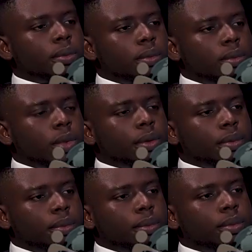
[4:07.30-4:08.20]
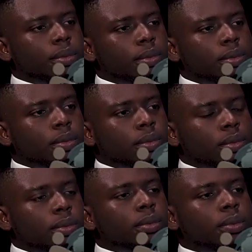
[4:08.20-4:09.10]
yeah. Hmm. at Niger
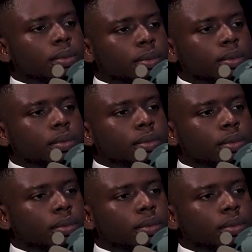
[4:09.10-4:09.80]
State, and uh,